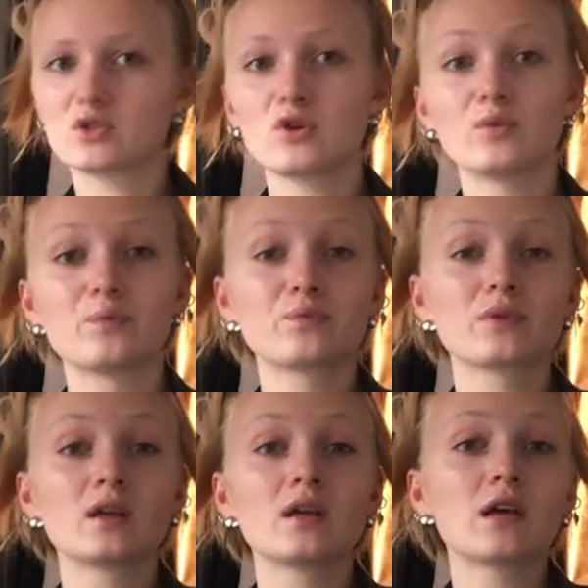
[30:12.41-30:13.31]
So
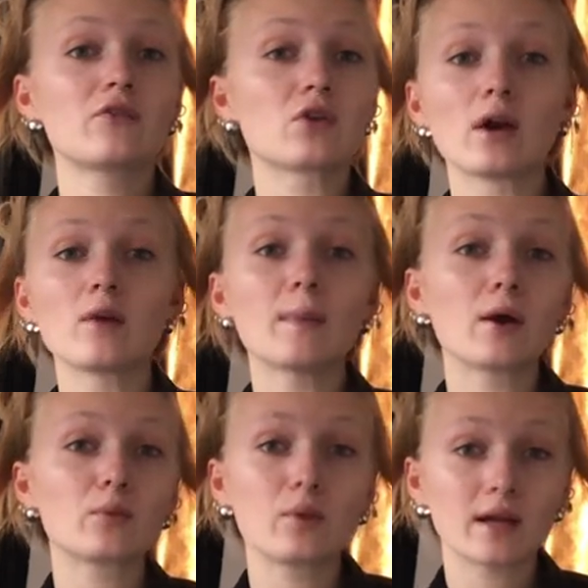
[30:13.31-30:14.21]
if you care
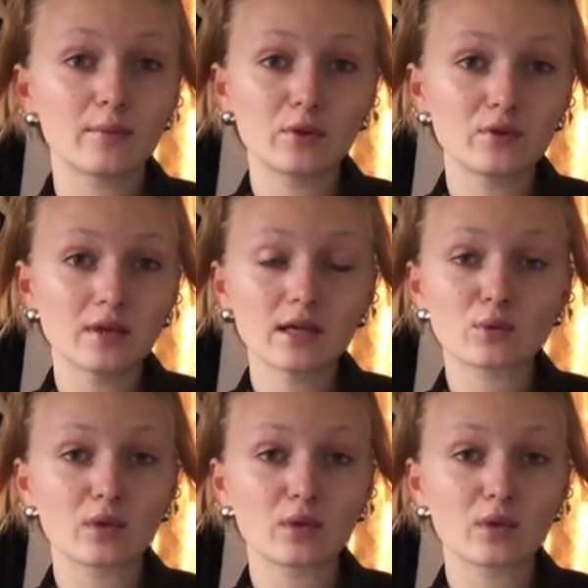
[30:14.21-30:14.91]
about what I'm doing and